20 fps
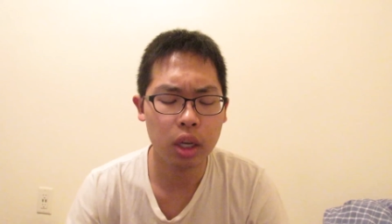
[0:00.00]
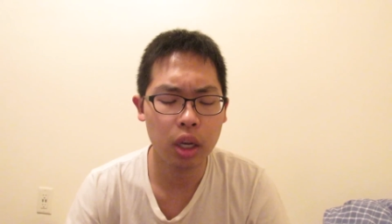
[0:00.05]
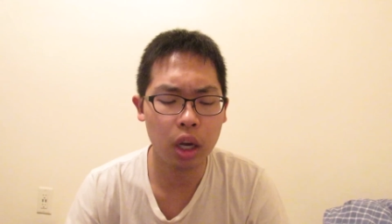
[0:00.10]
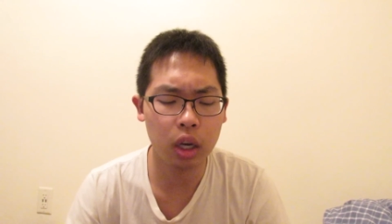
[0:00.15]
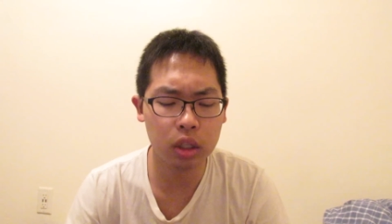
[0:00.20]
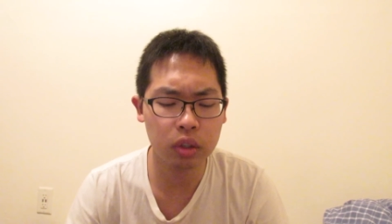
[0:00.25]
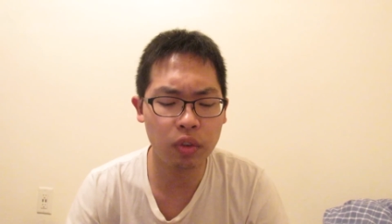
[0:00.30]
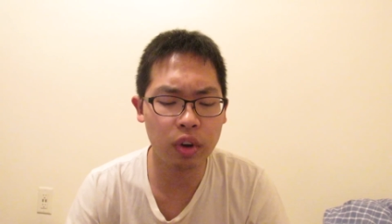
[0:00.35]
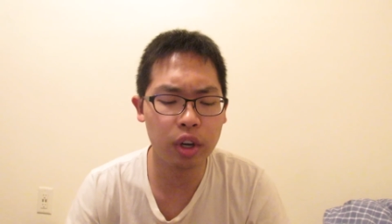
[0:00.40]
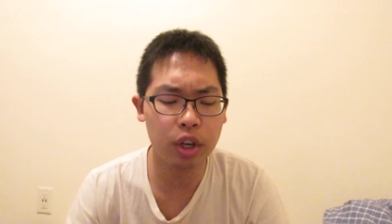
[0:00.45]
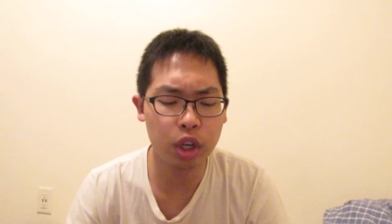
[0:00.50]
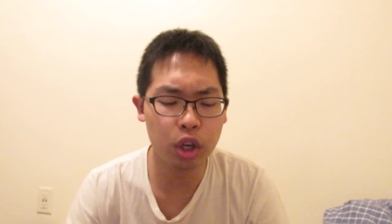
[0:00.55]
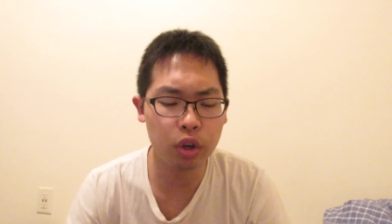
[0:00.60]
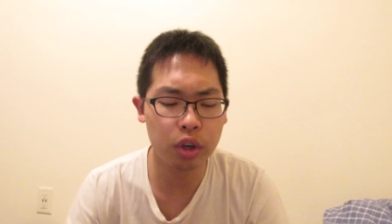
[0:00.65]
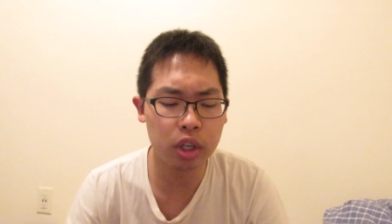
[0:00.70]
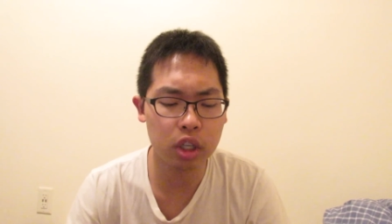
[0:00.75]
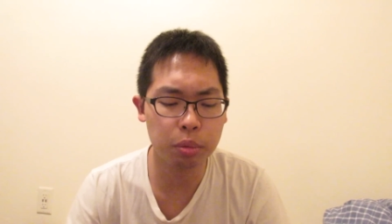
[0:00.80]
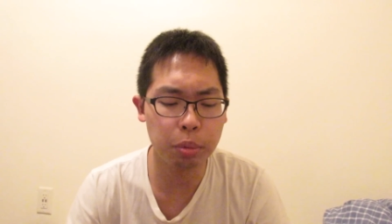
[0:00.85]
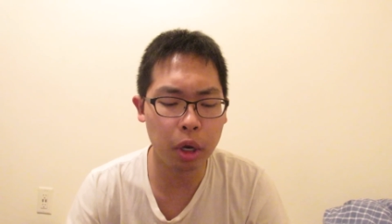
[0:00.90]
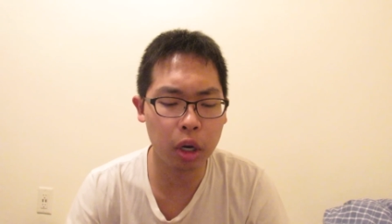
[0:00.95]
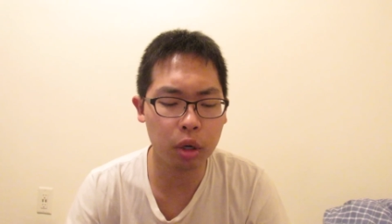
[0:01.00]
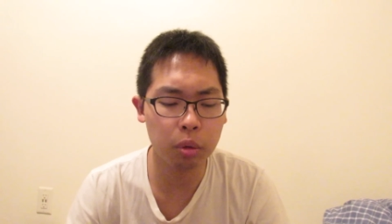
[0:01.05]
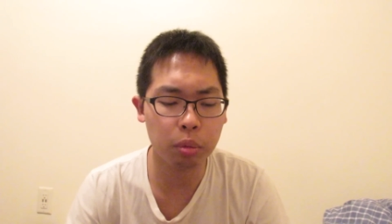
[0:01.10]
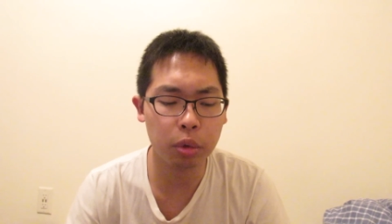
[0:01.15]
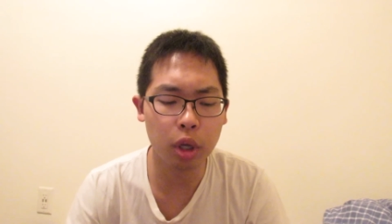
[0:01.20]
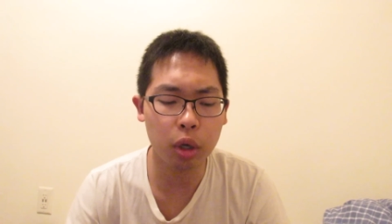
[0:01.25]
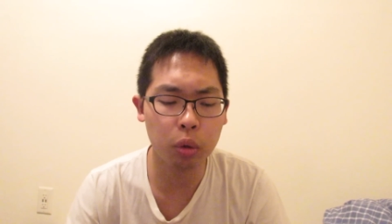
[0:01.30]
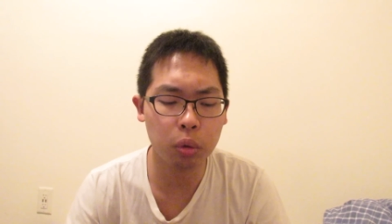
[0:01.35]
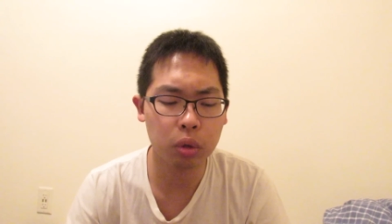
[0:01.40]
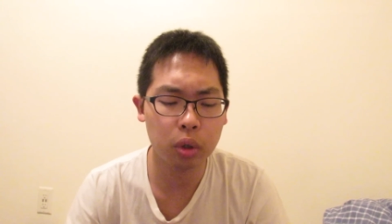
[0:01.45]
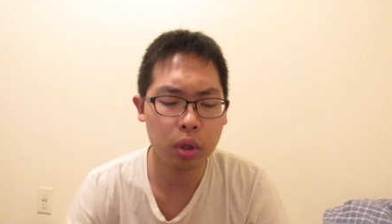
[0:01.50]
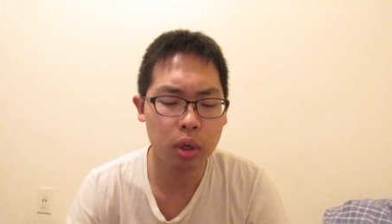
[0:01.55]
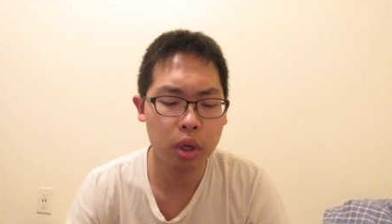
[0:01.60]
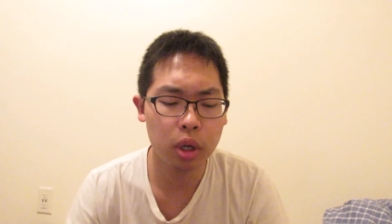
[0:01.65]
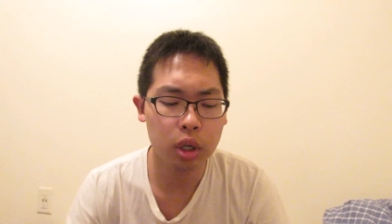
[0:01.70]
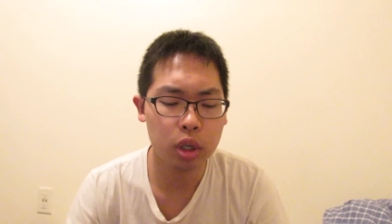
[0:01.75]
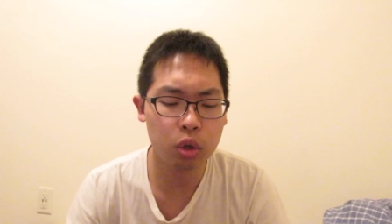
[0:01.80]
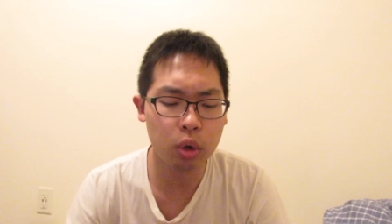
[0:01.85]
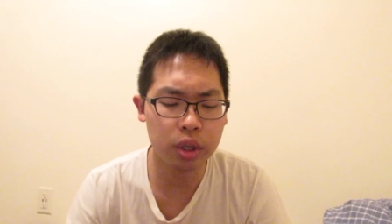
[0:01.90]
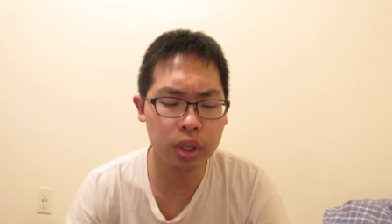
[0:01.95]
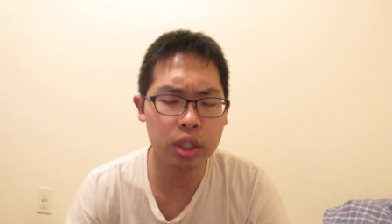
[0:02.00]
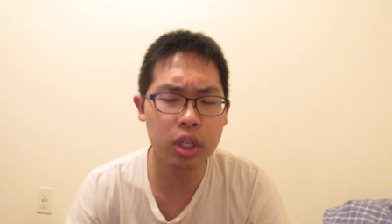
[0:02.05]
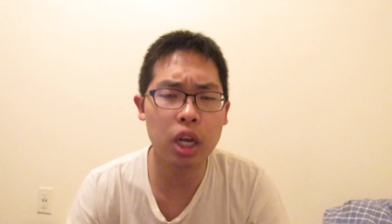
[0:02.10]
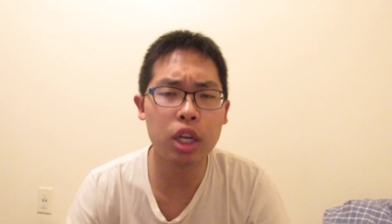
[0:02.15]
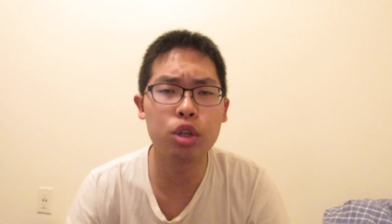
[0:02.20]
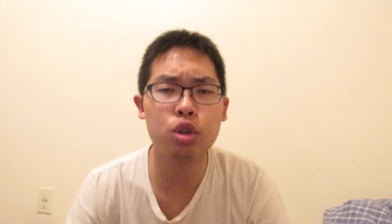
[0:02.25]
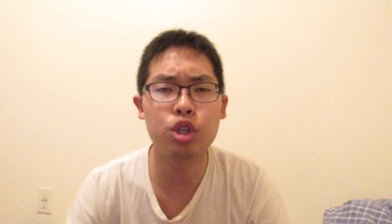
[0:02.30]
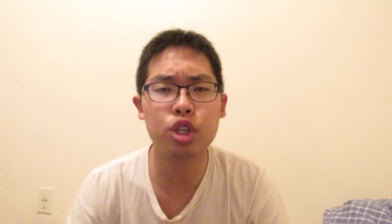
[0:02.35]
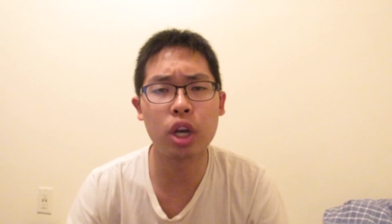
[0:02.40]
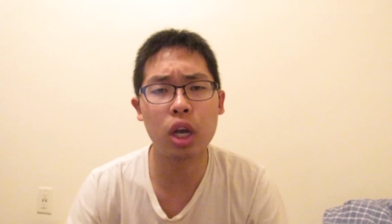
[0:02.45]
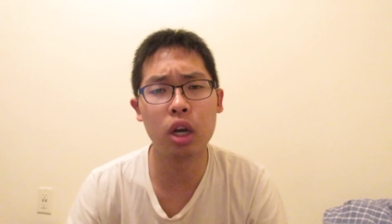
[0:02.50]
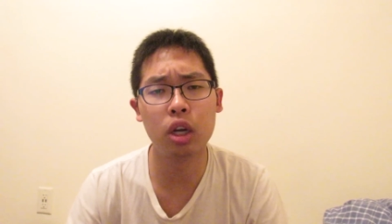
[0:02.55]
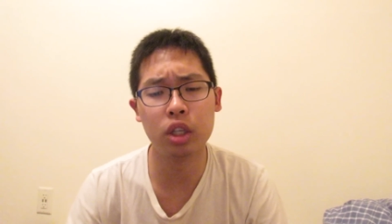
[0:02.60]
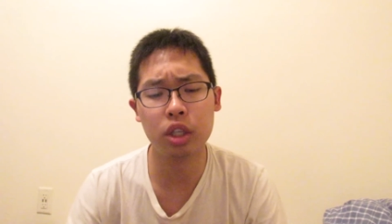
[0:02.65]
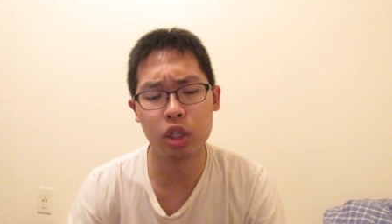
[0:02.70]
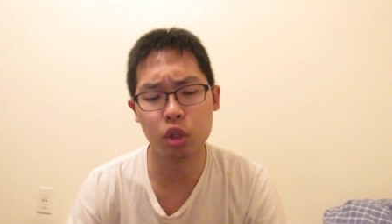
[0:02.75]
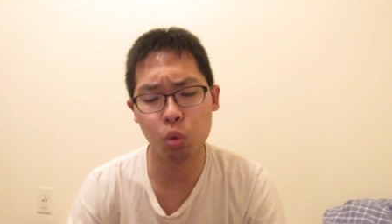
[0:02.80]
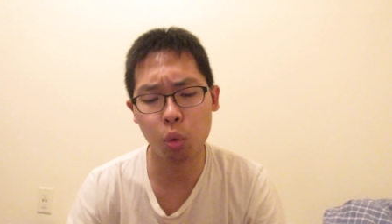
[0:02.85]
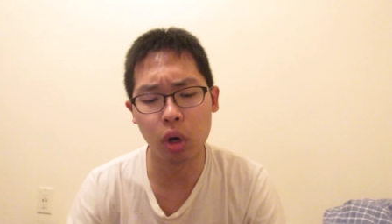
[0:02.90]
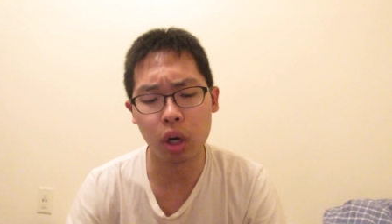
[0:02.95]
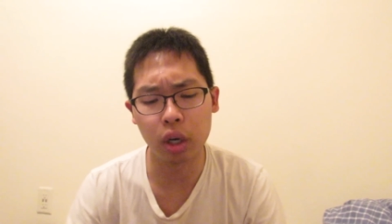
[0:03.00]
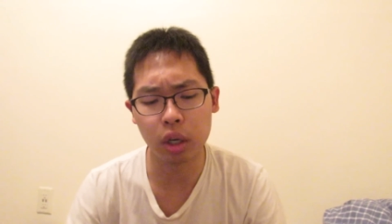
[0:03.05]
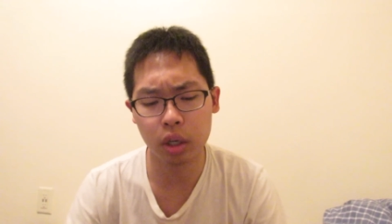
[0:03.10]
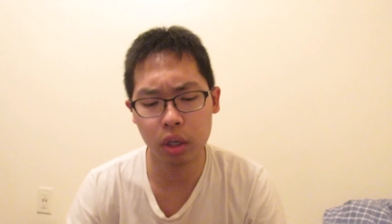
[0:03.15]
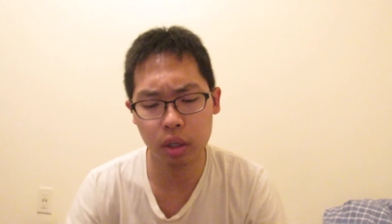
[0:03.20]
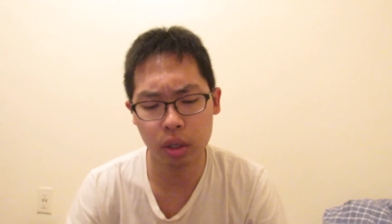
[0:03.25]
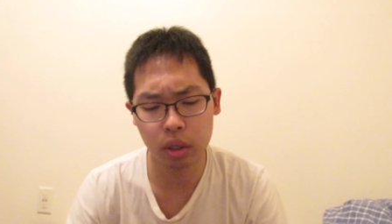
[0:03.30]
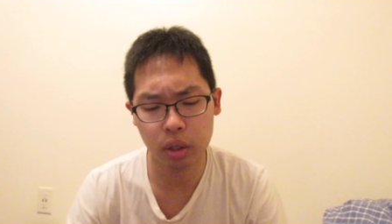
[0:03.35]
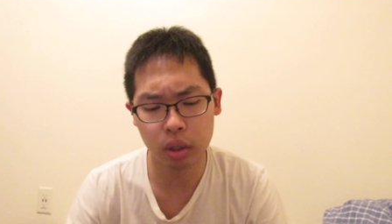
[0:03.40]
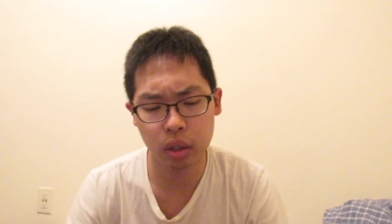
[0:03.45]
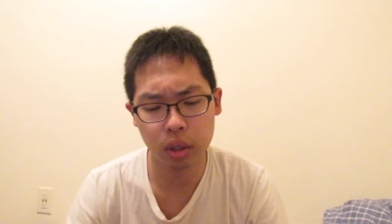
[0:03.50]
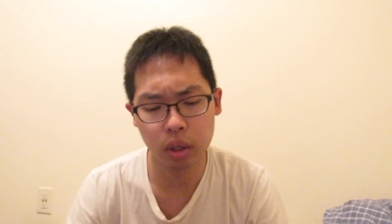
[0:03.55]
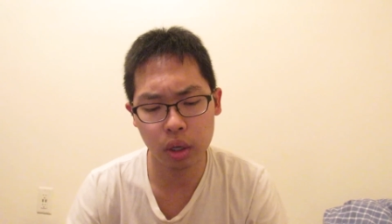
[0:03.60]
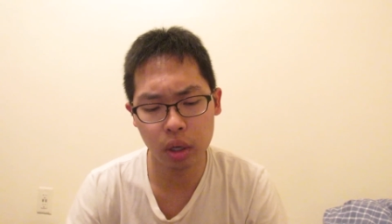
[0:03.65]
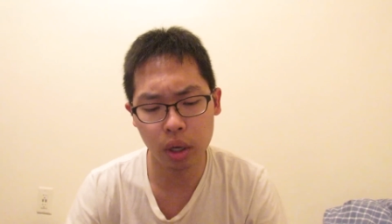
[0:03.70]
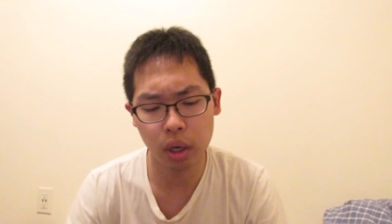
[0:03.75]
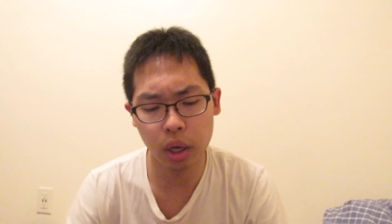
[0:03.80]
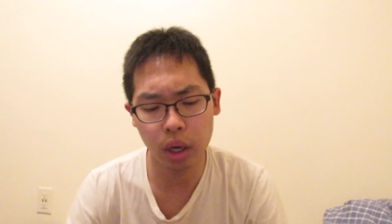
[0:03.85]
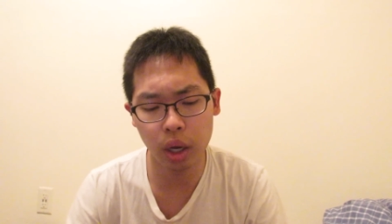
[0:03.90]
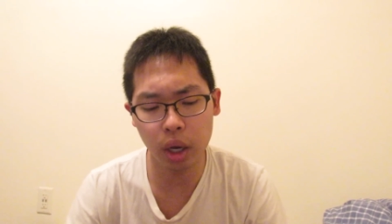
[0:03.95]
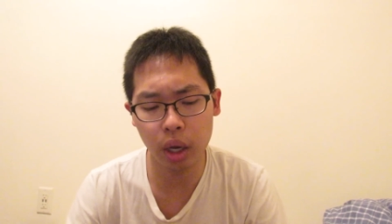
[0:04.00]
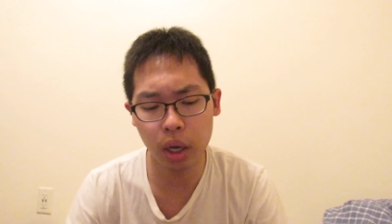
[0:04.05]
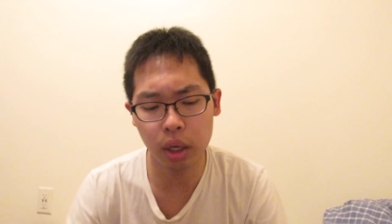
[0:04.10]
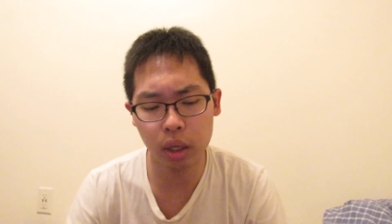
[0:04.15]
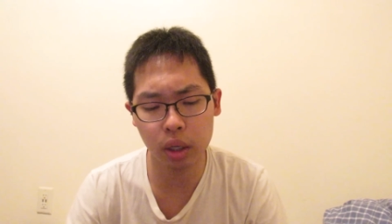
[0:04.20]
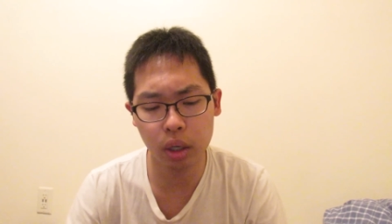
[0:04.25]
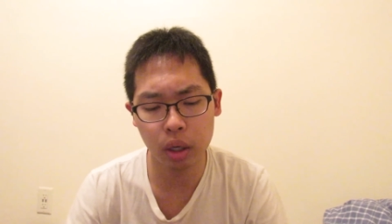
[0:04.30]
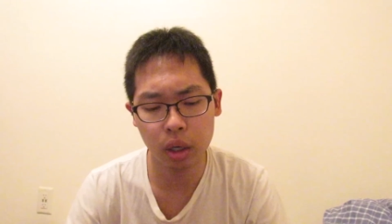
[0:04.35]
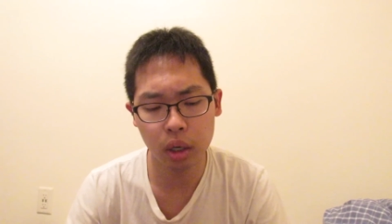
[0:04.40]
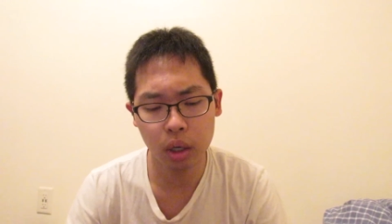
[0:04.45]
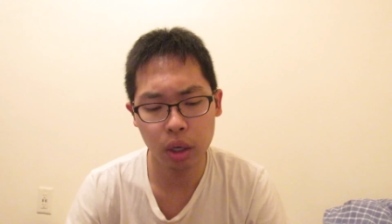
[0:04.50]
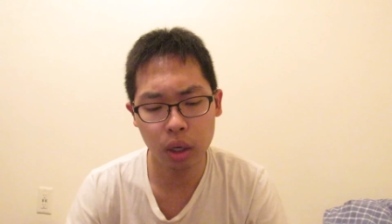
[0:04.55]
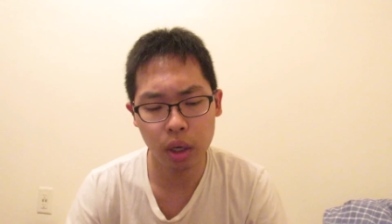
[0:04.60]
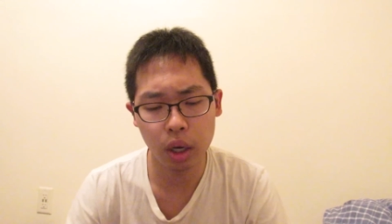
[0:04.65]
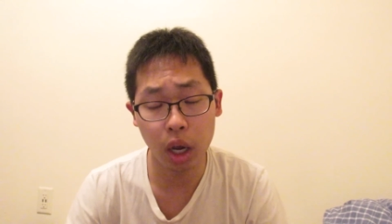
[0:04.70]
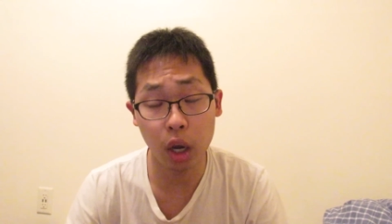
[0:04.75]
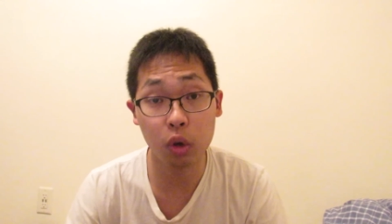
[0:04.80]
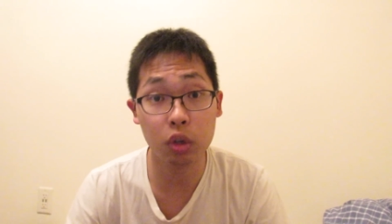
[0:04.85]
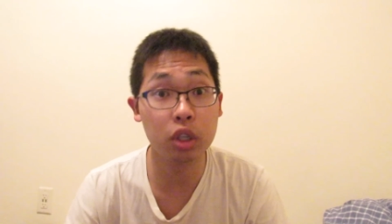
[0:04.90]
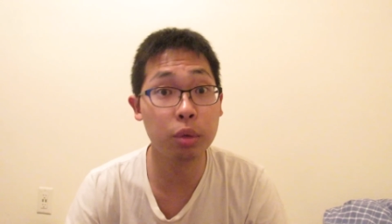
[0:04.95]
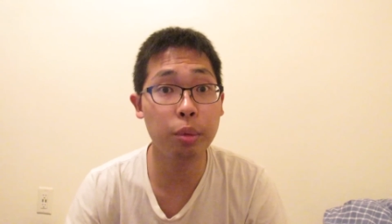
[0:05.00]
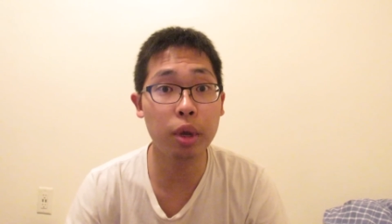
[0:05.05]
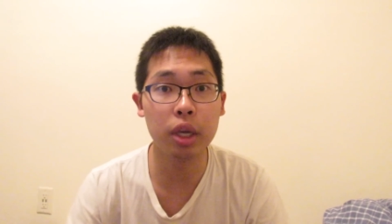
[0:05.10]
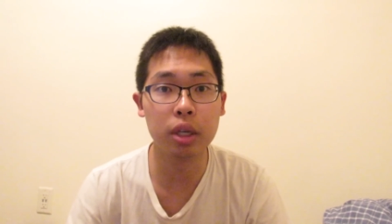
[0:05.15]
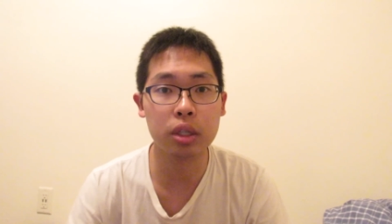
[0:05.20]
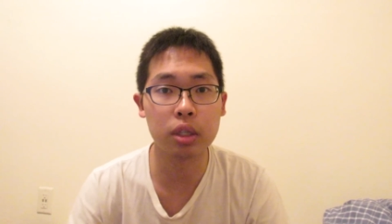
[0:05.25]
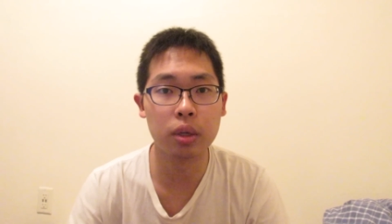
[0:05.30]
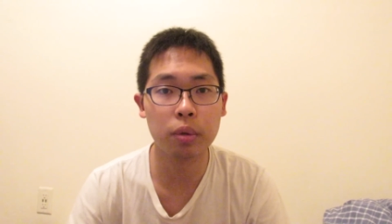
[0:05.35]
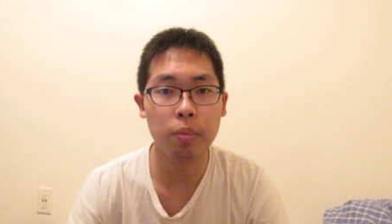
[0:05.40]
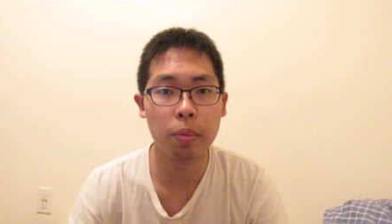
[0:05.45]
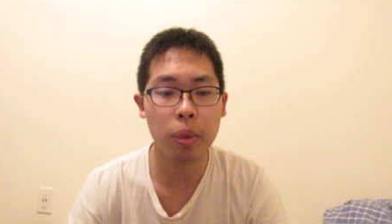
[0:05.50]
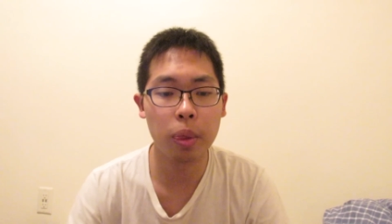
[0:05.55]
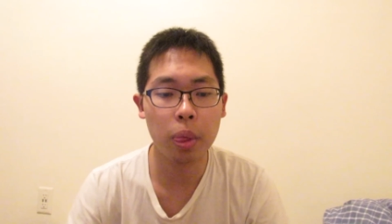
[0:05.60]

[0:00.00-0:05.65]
I was very curious about him though. So I decided to check out his work and I was amazed.